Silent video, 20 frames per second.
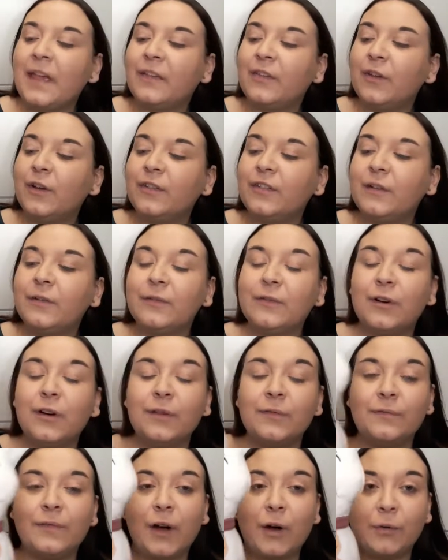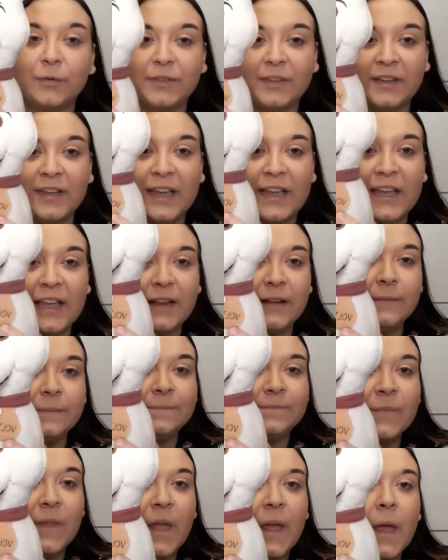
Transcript: He's also called Volt again.